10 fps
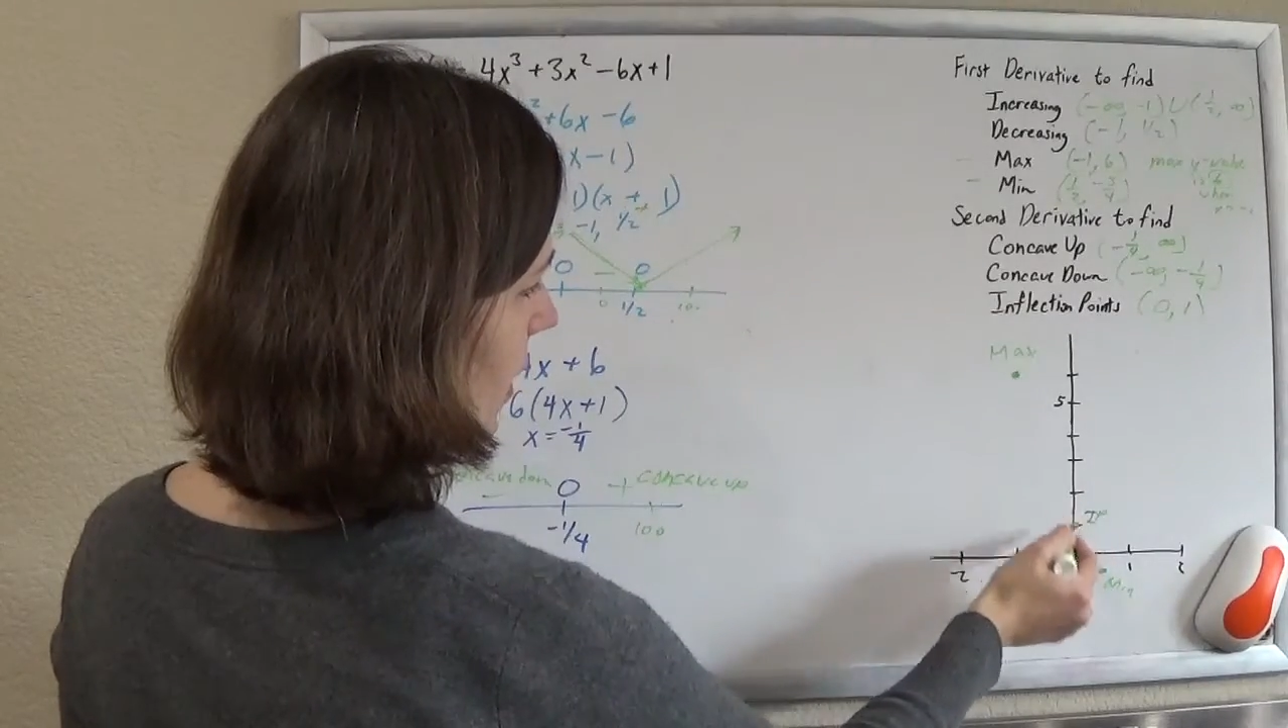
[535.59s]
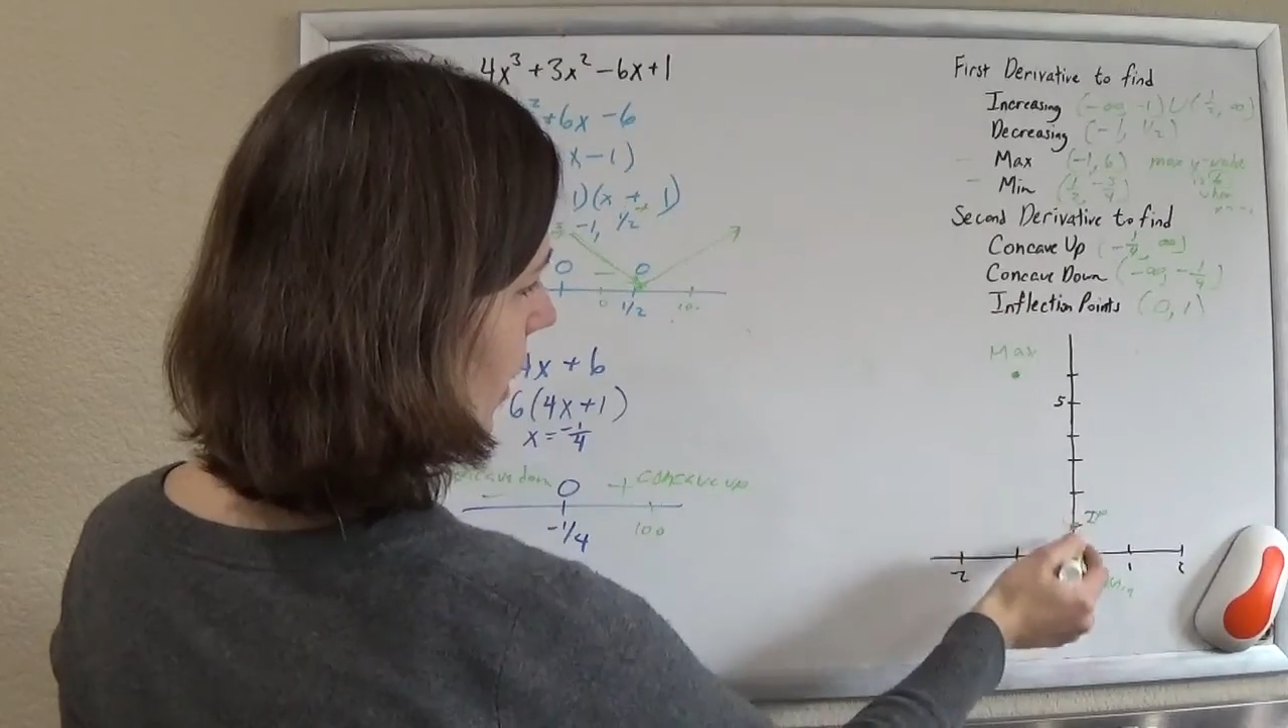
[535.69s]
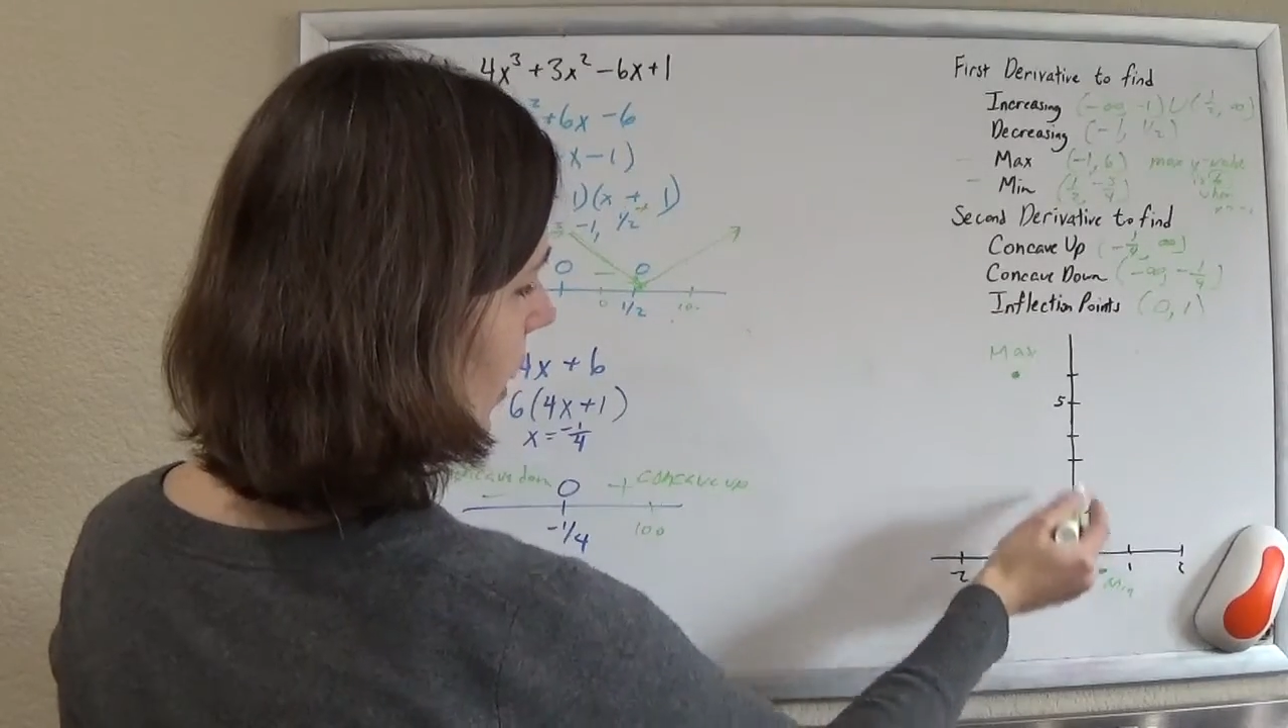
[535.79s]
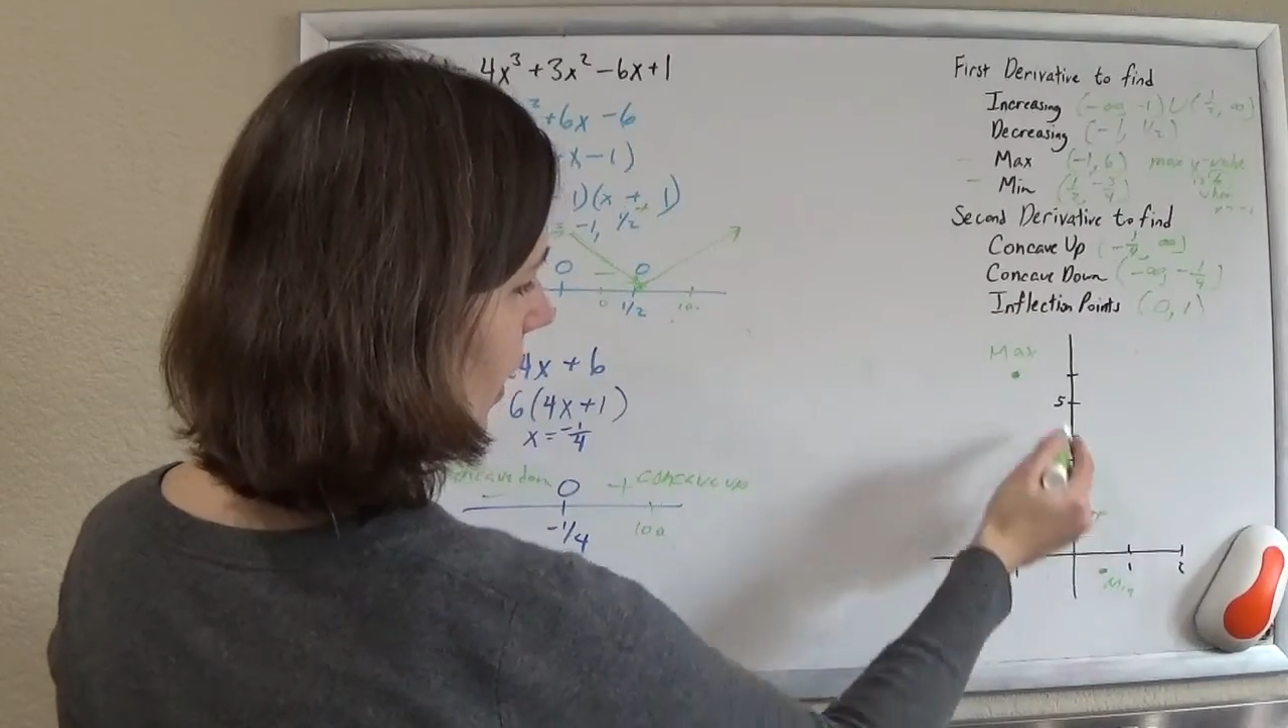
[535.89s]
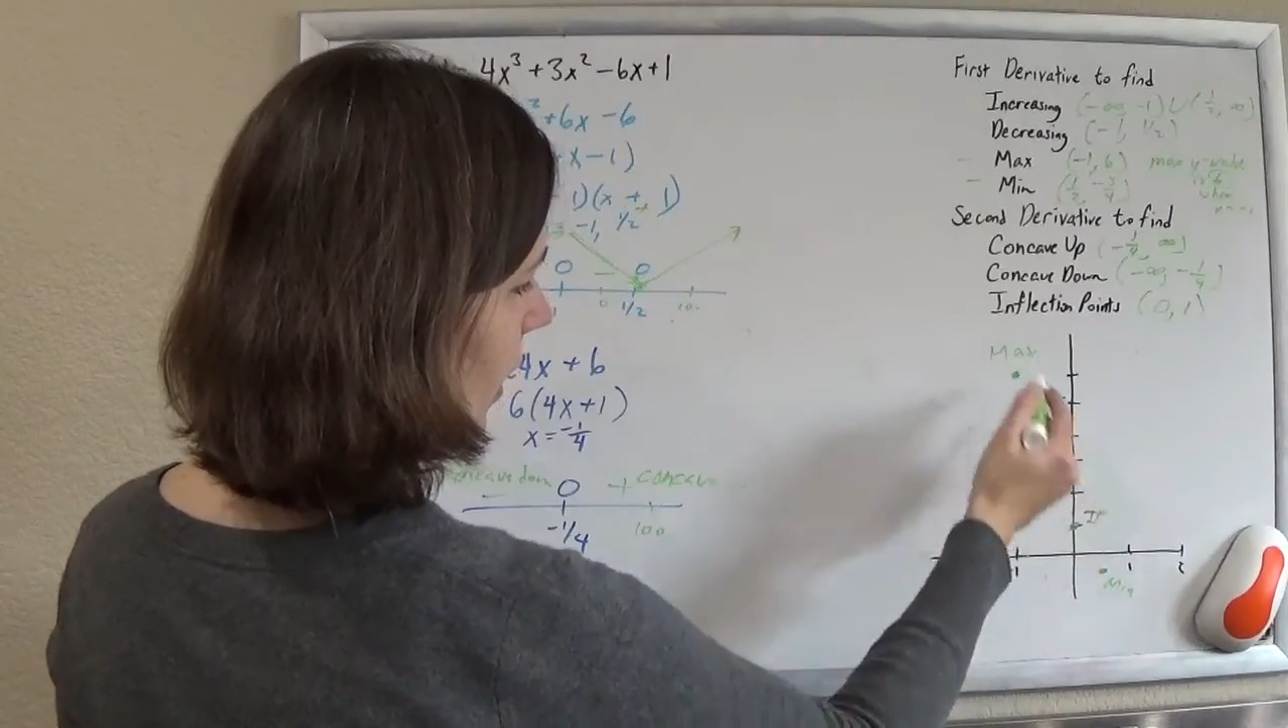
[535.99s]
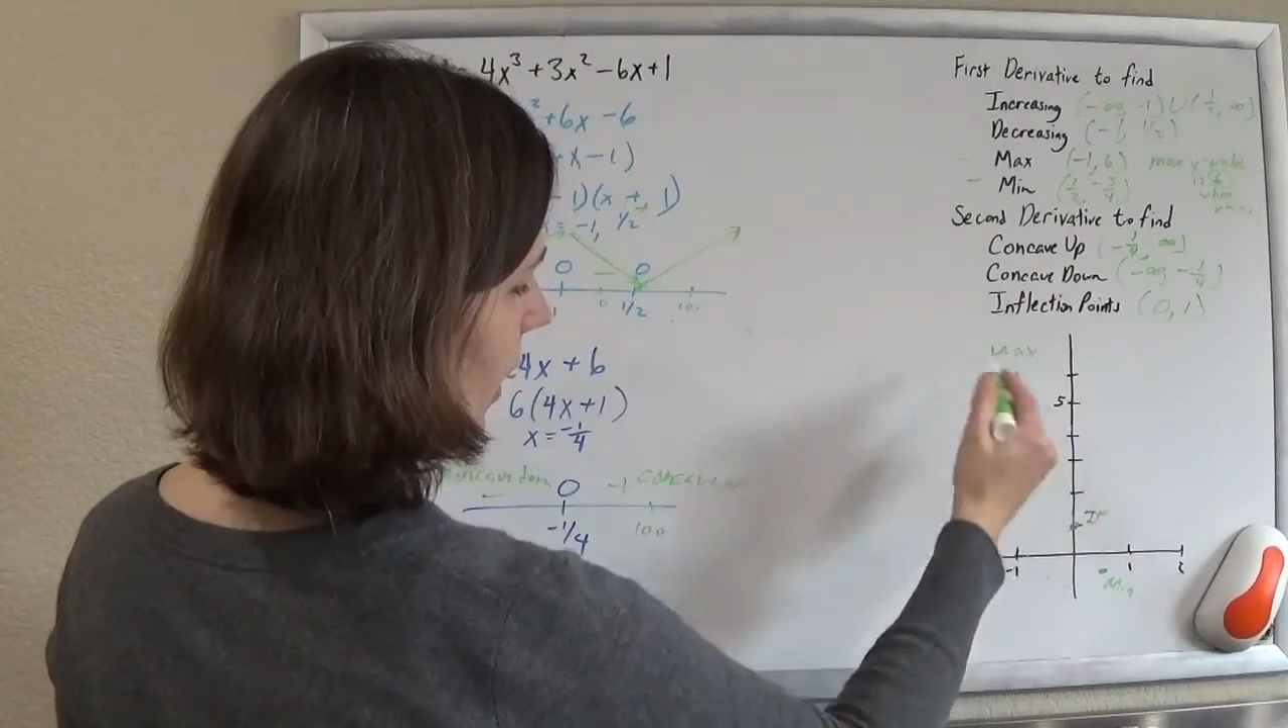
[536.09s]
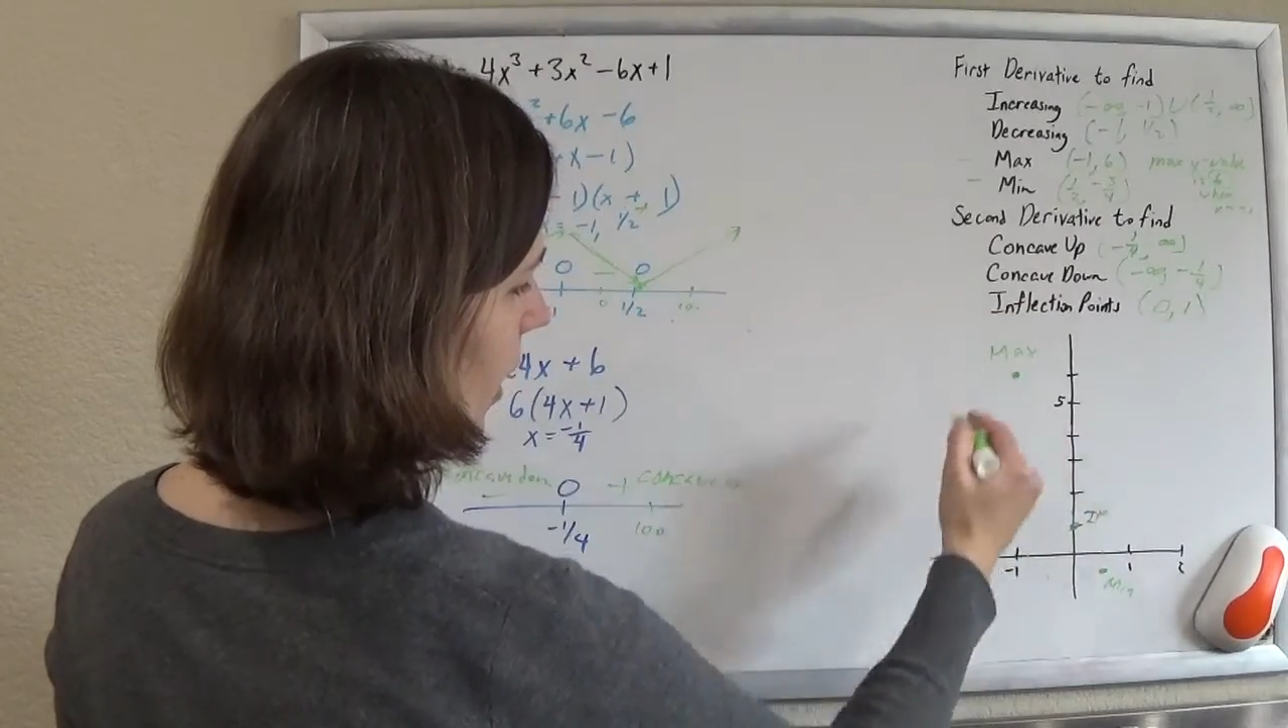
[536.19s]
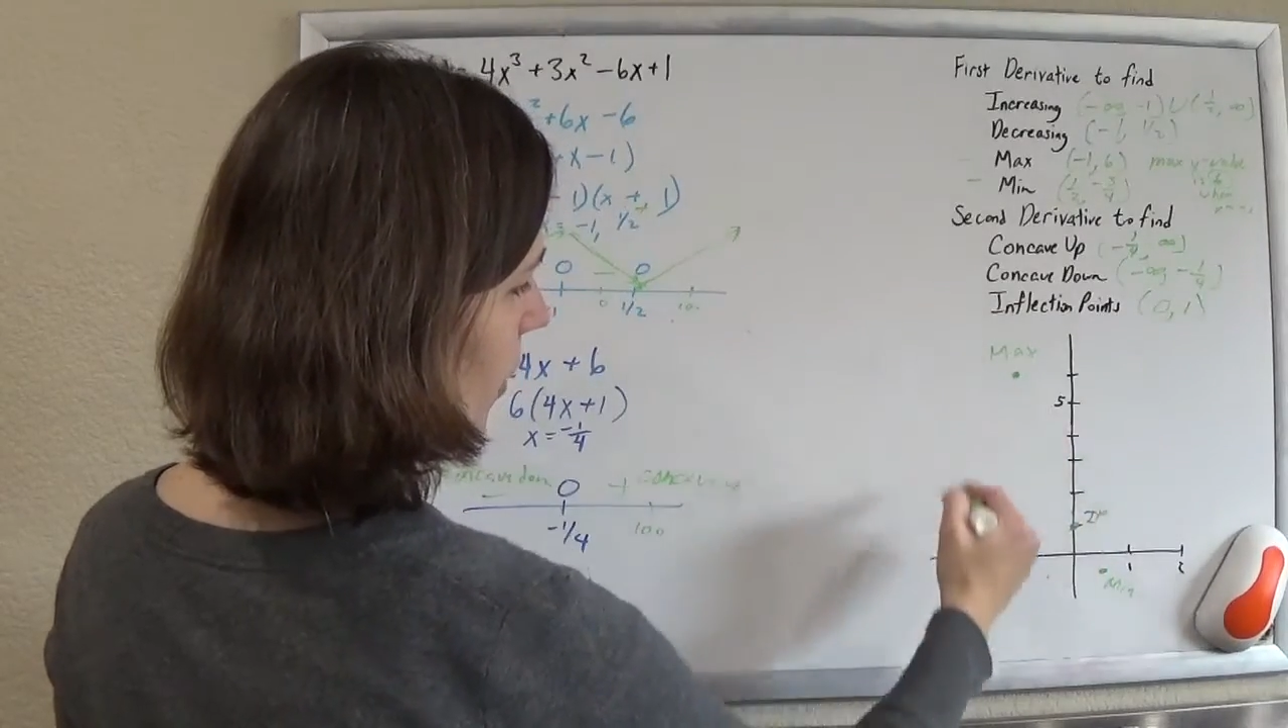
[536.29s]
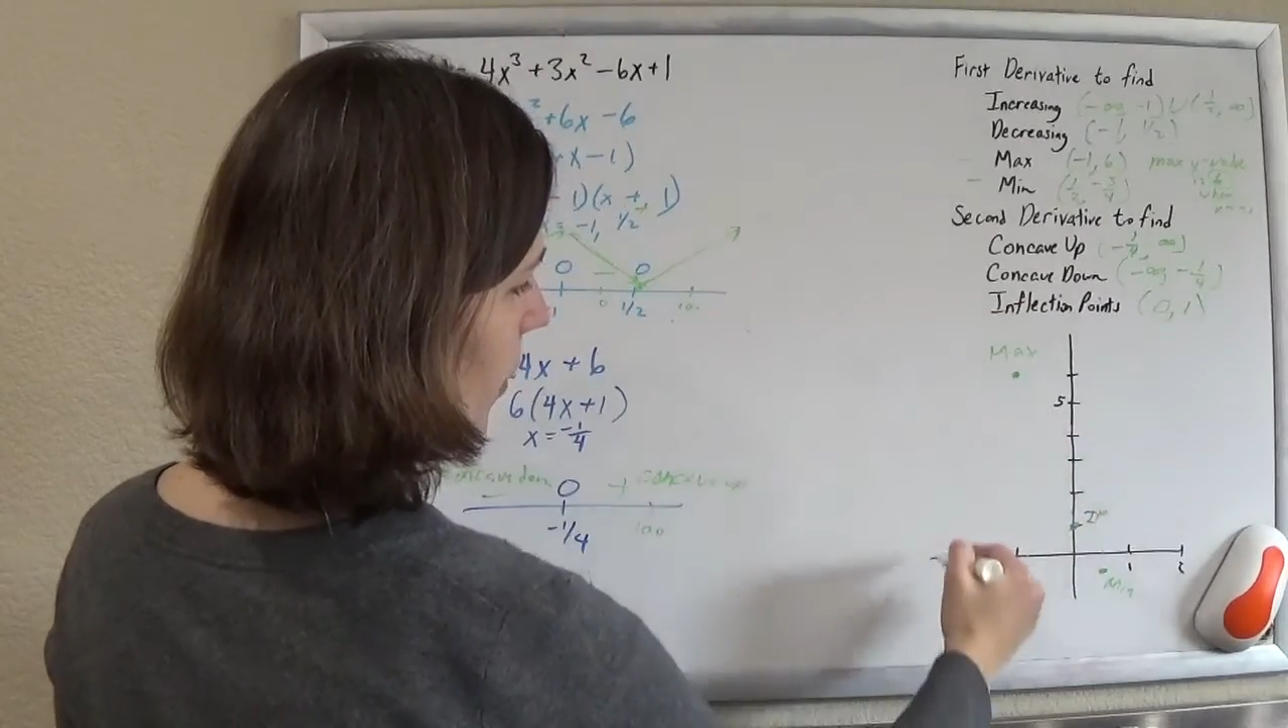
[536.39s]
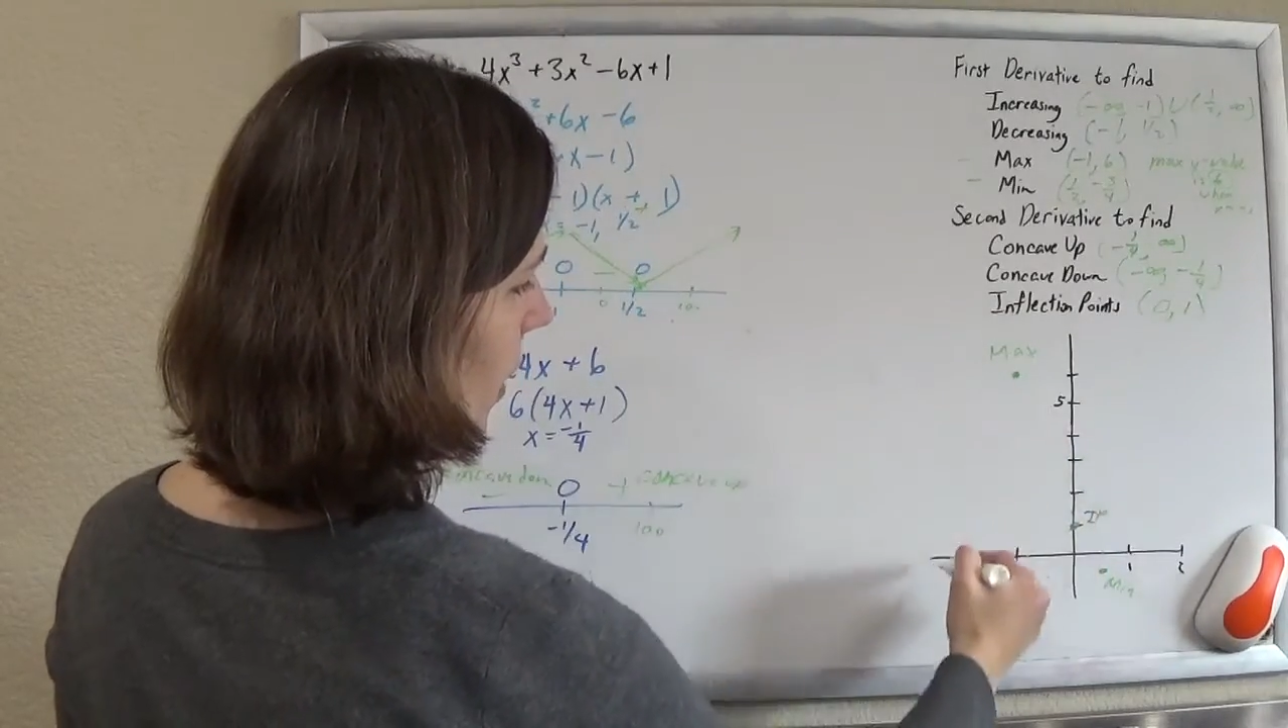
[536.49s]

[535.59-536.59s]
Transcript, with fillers: I am